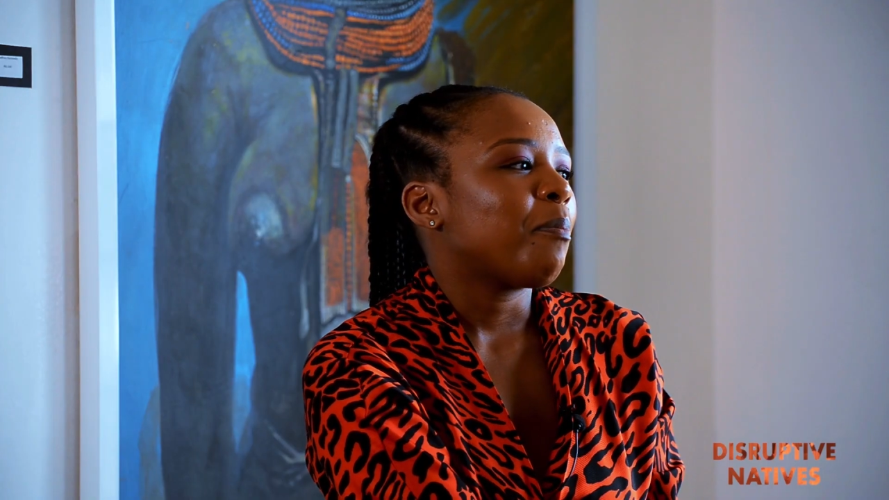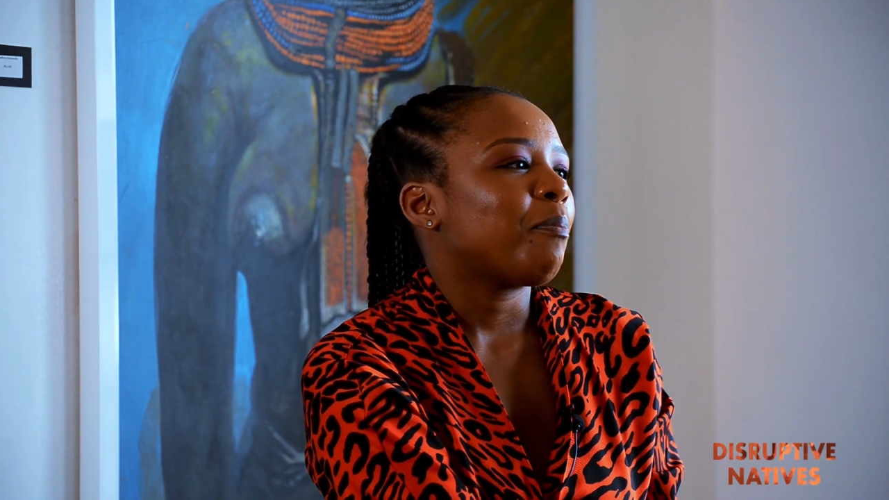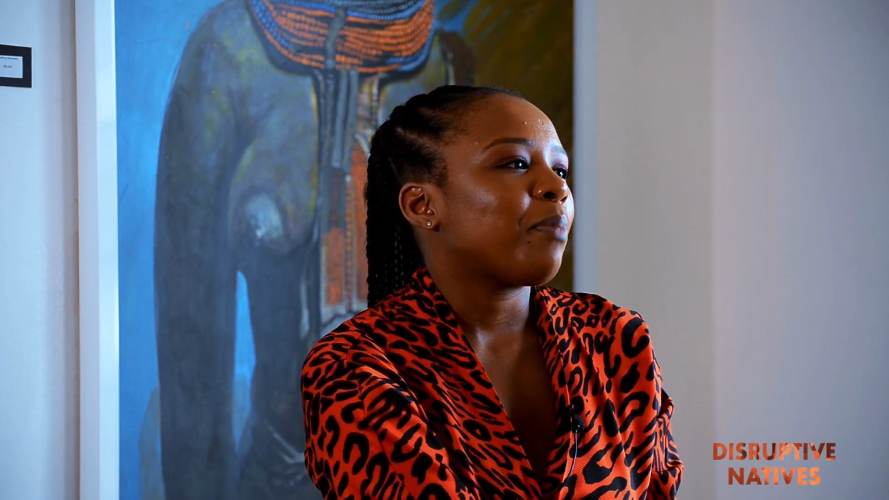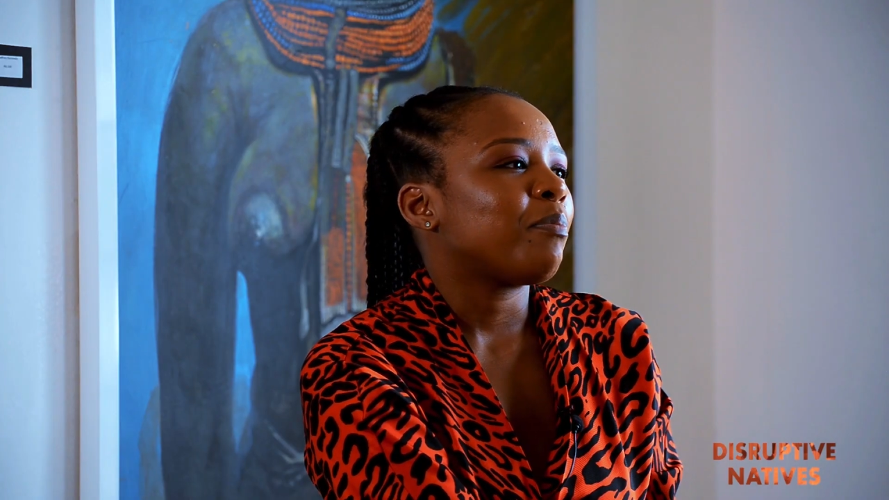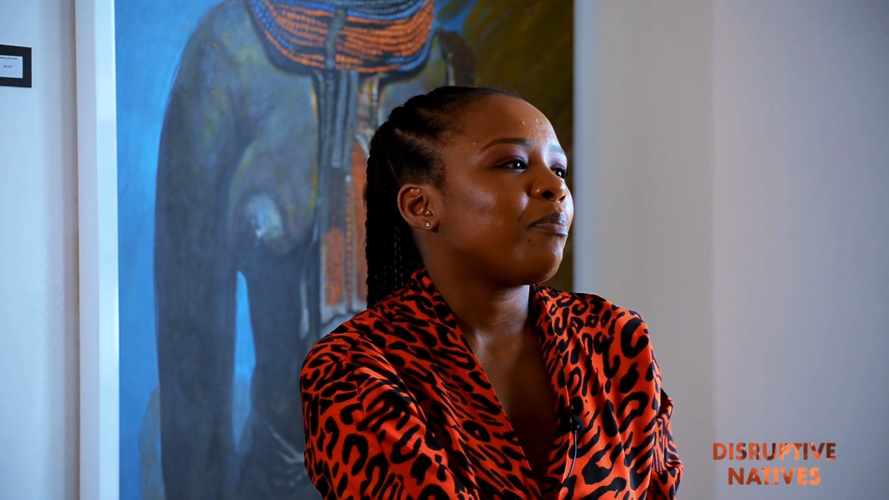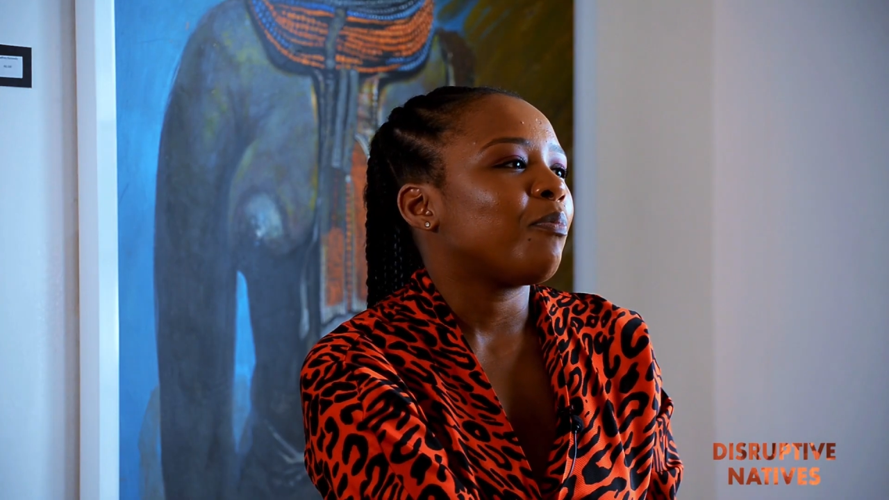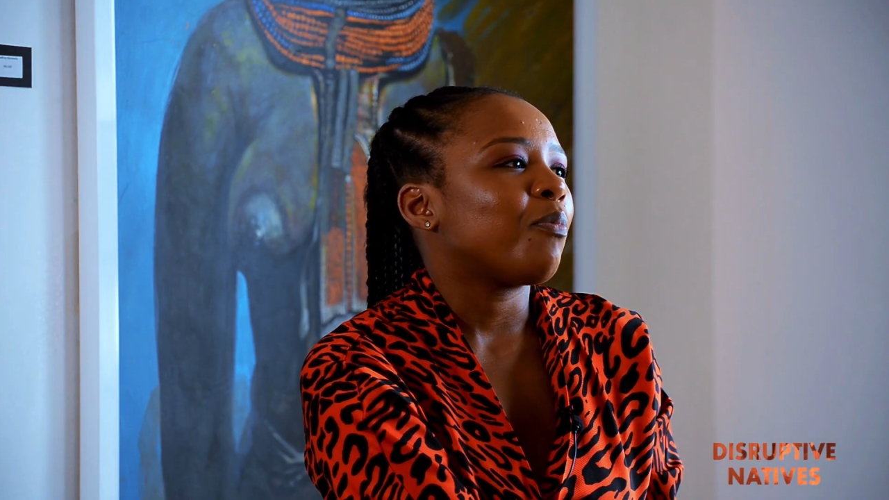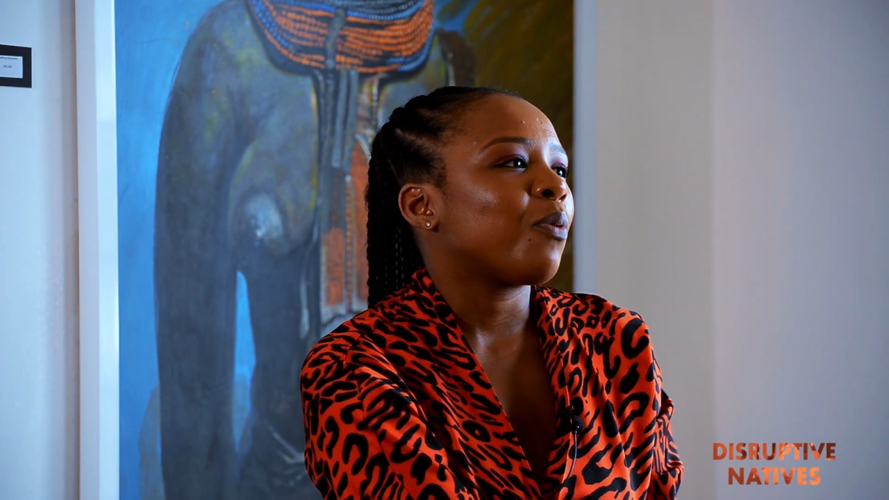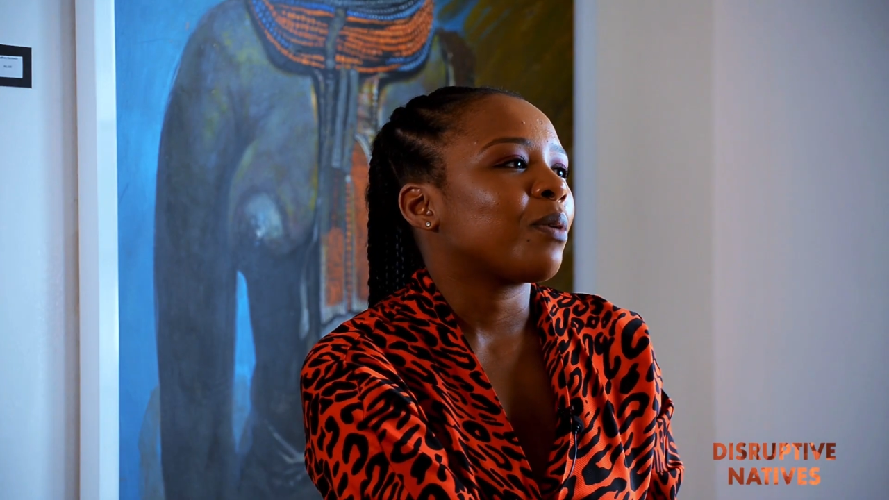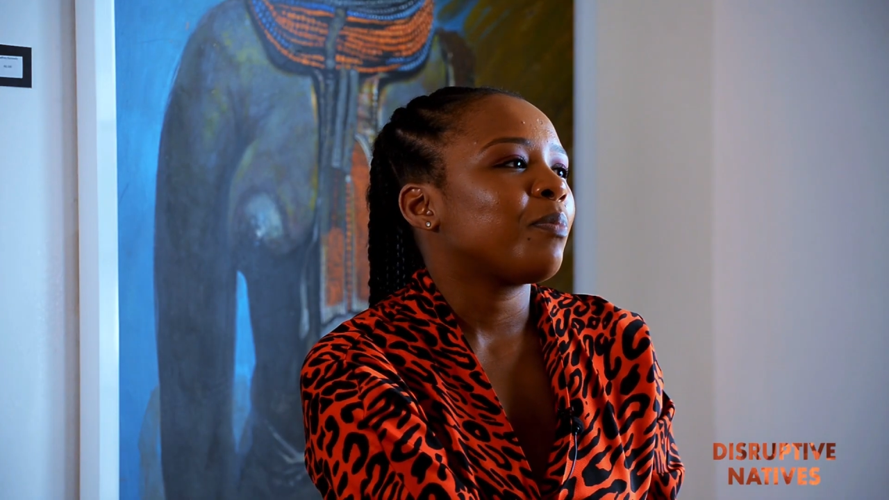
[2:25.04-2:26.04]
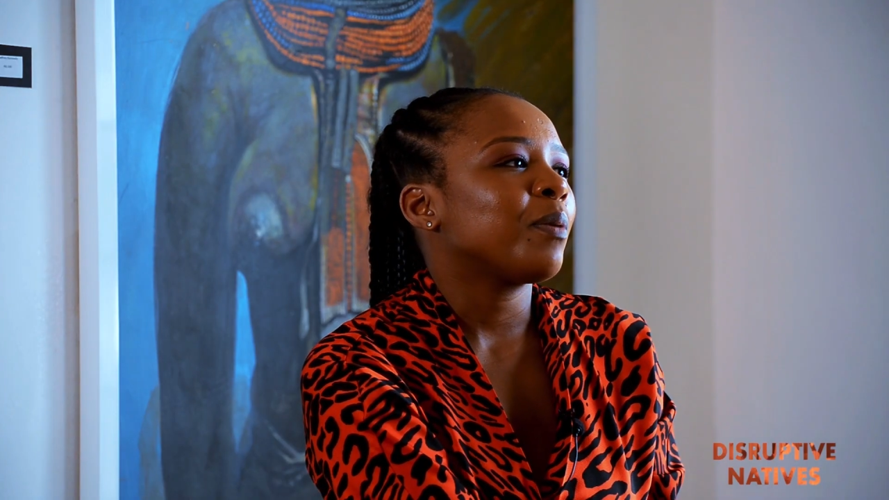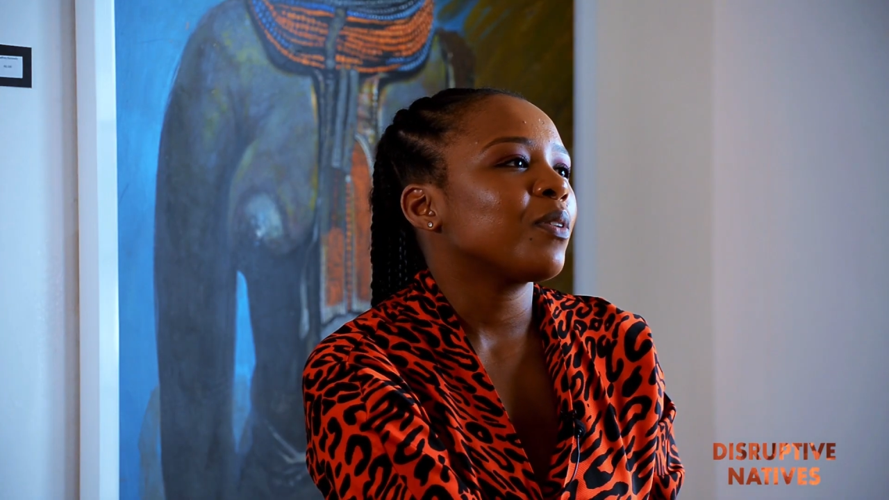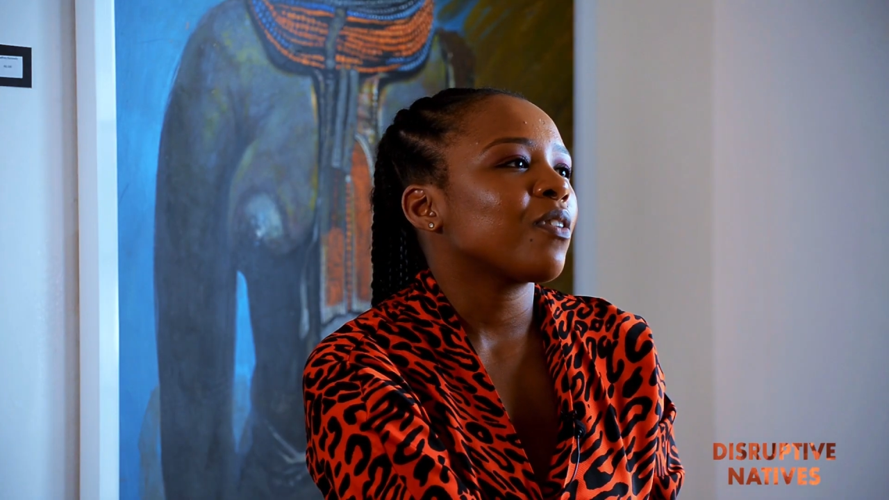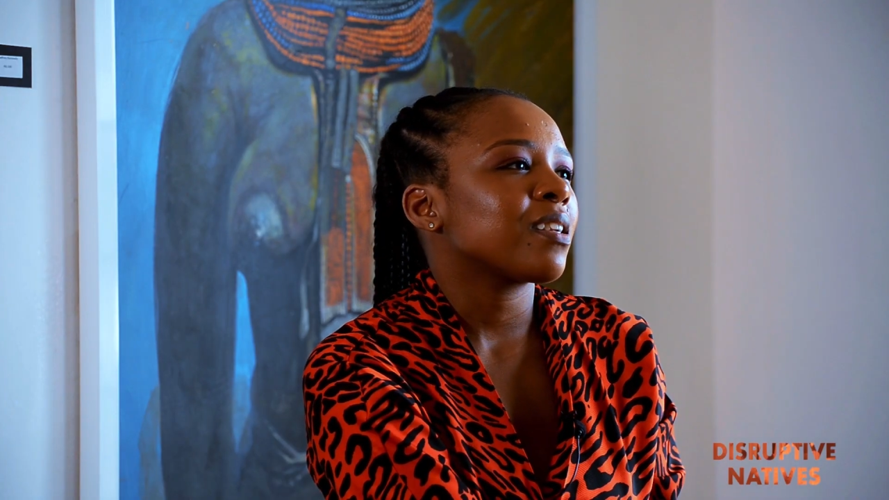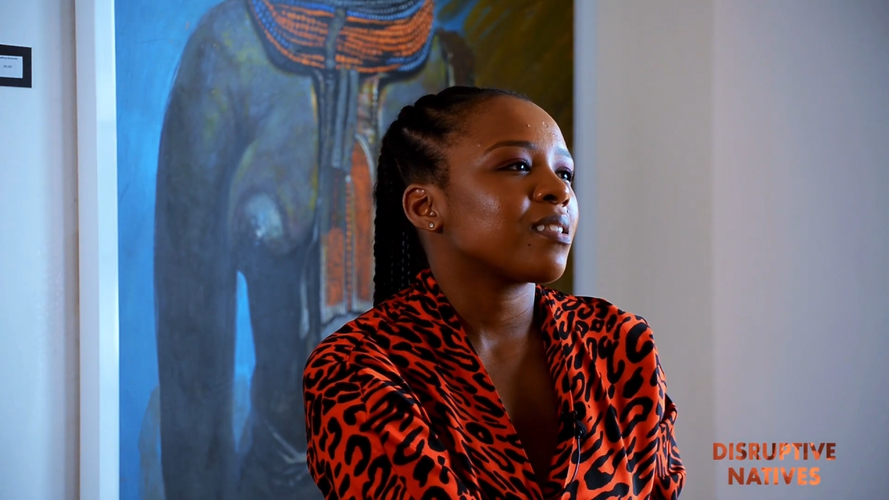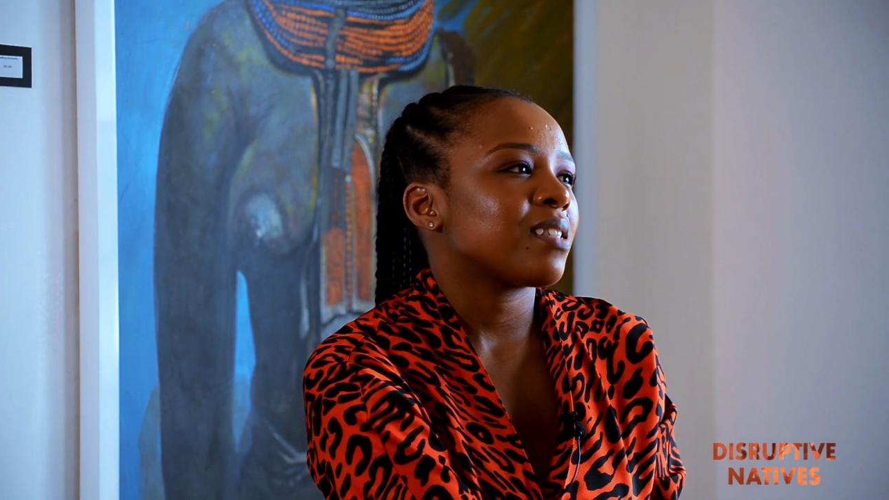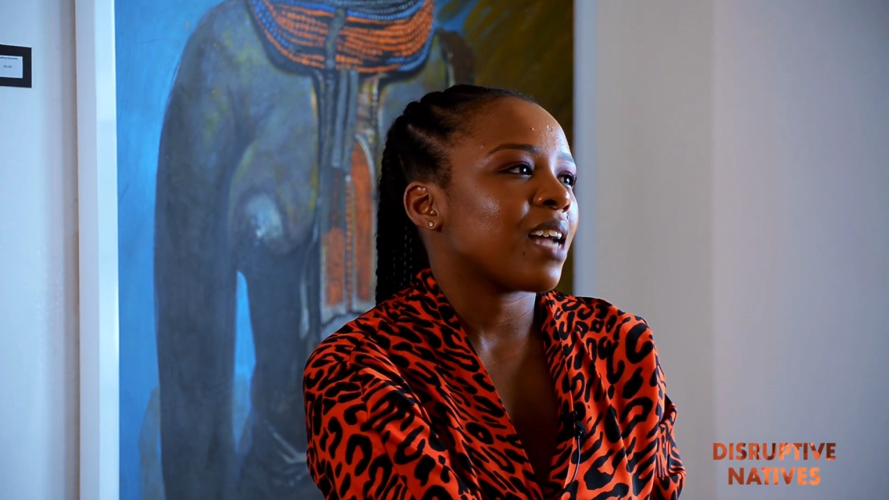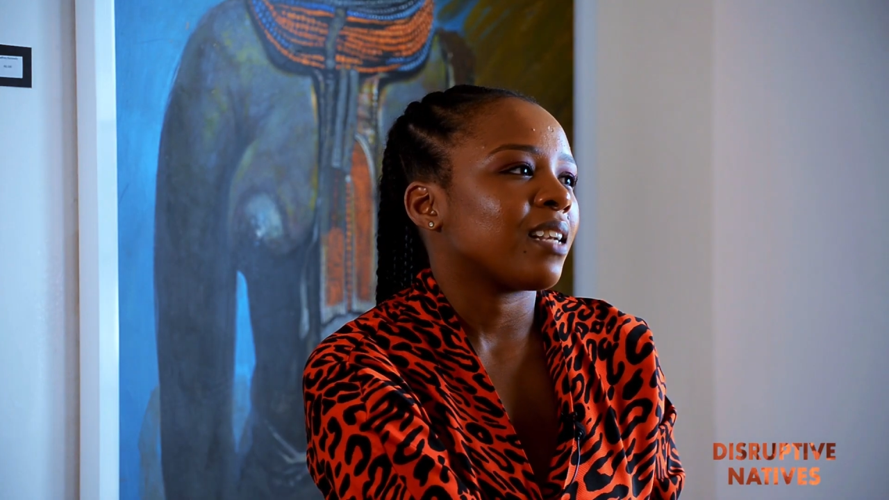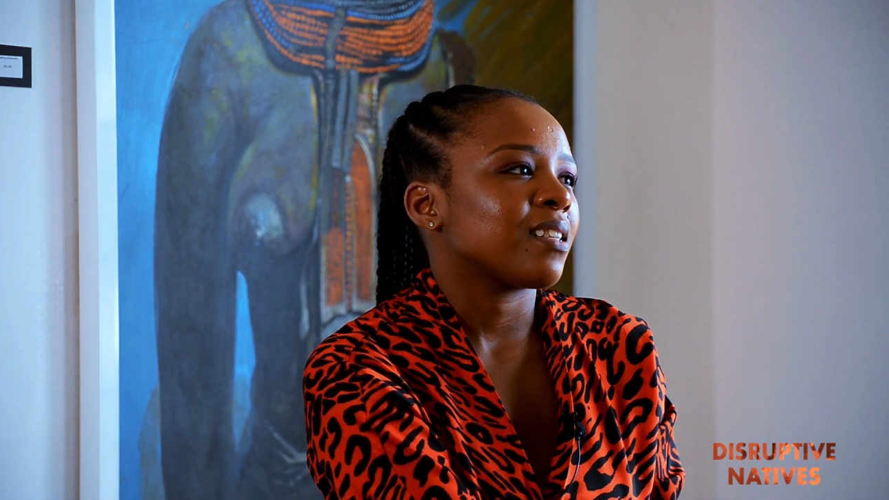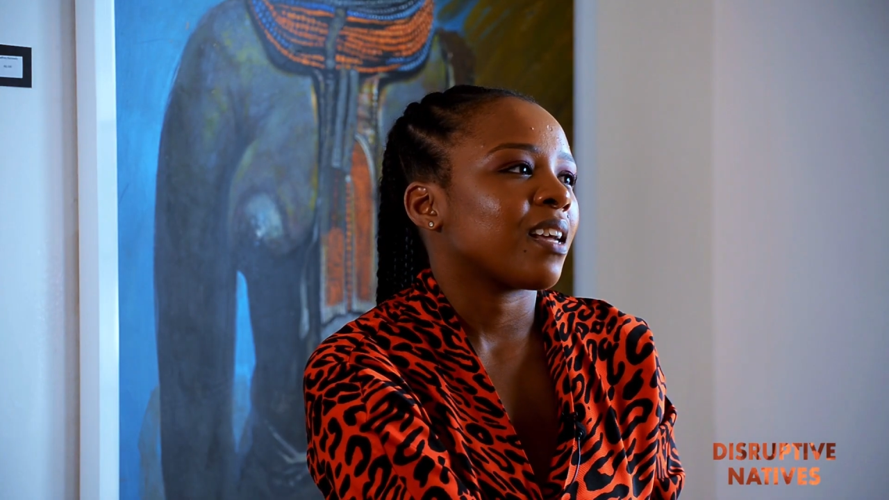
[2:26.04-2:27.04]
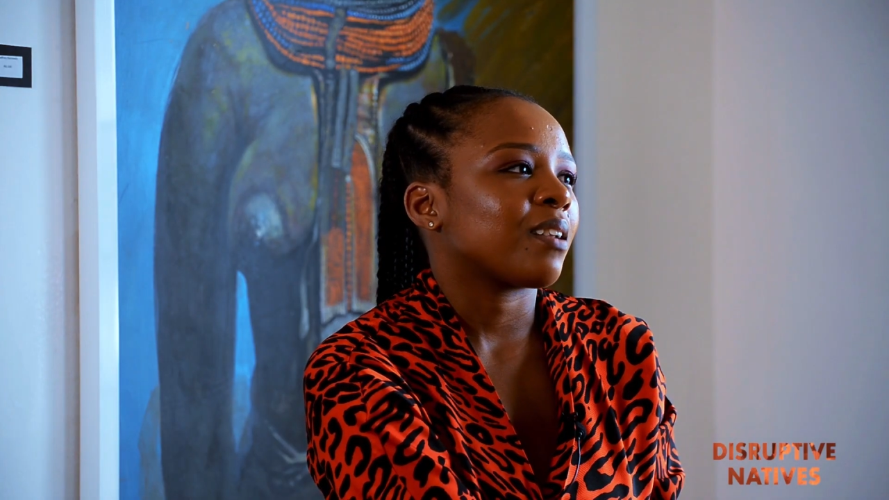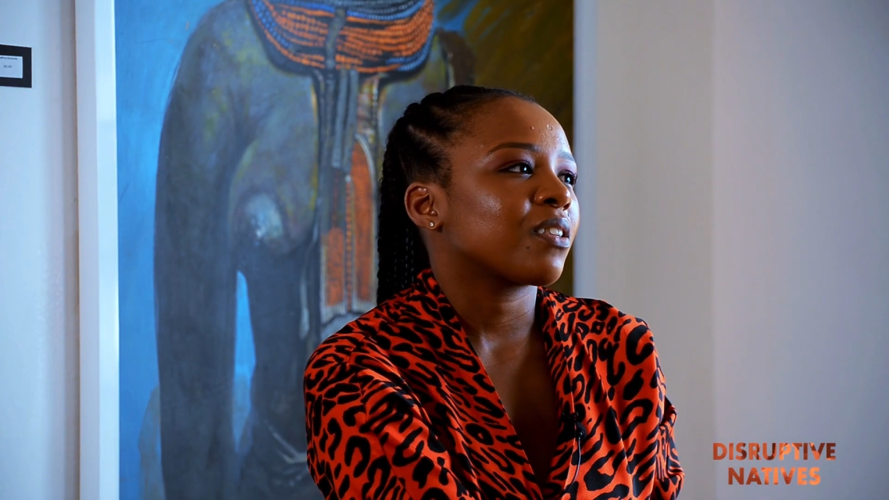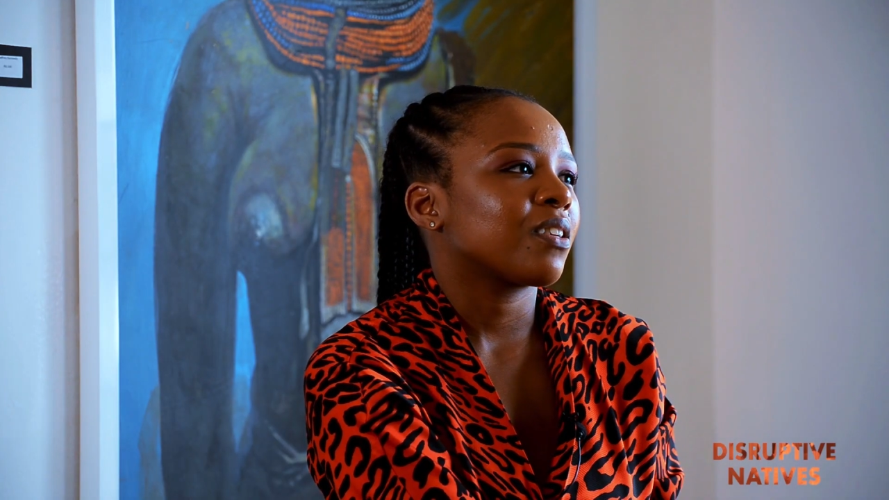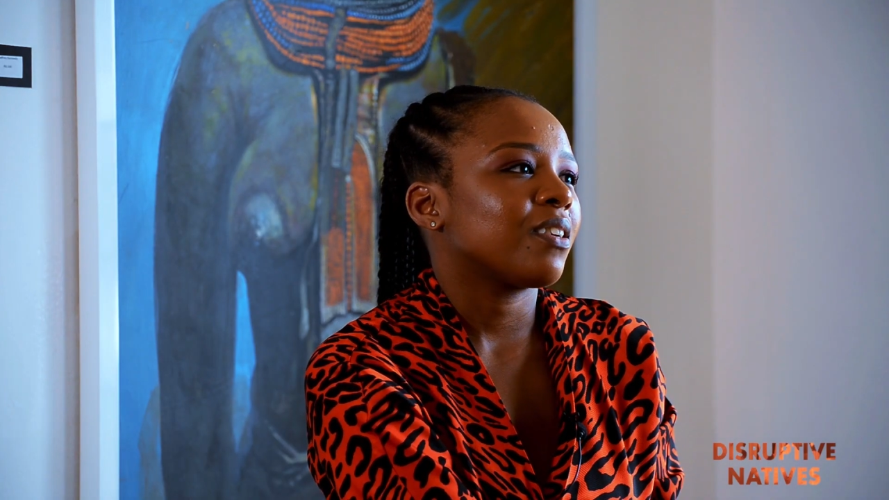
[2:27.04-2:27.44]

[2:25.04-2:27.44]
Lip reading: But what people don't understand is that